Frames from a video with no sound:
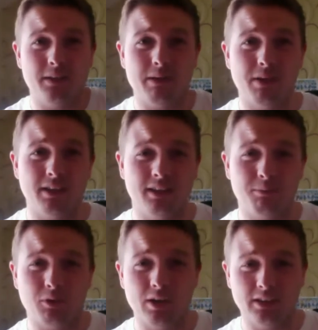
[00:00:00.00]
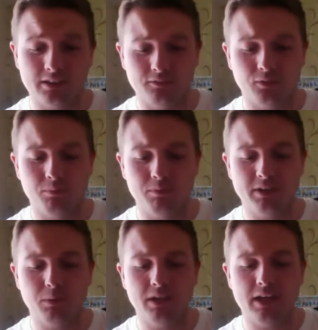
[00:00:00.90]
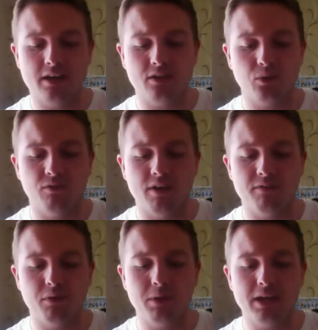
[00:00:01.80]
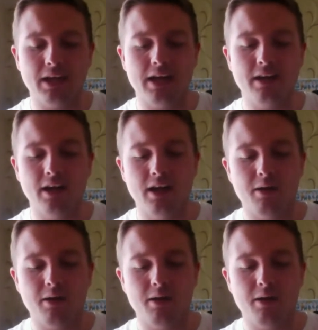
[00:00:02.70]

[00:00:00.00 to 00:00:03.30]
they weren't in the greatest of form this week and sort of over the weekend.